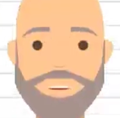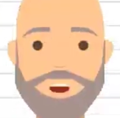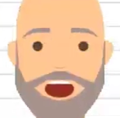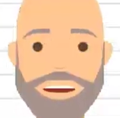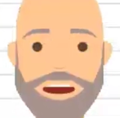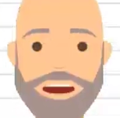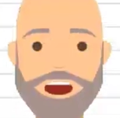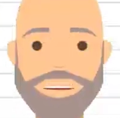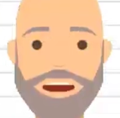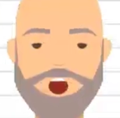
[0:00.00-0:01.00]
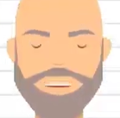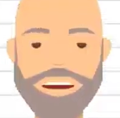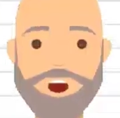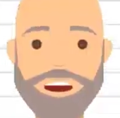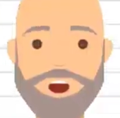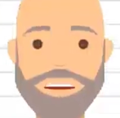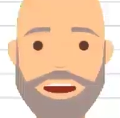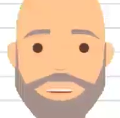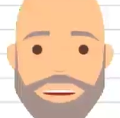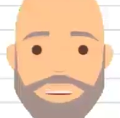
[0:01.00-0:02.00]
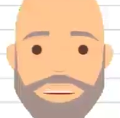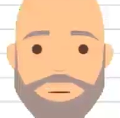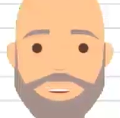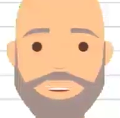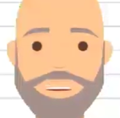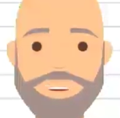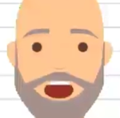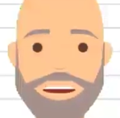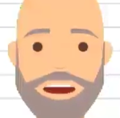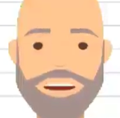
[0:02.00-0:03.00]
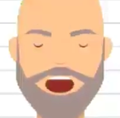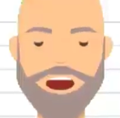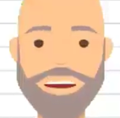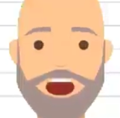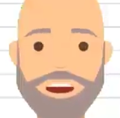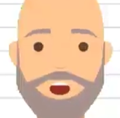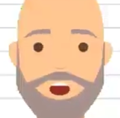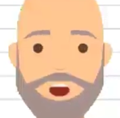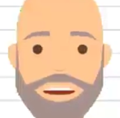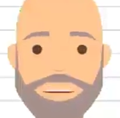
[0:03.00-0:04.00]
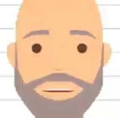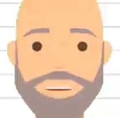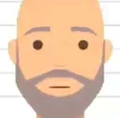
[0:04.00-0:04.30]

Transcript: Next, we add data into the spreadsheet. If you plan to send emails,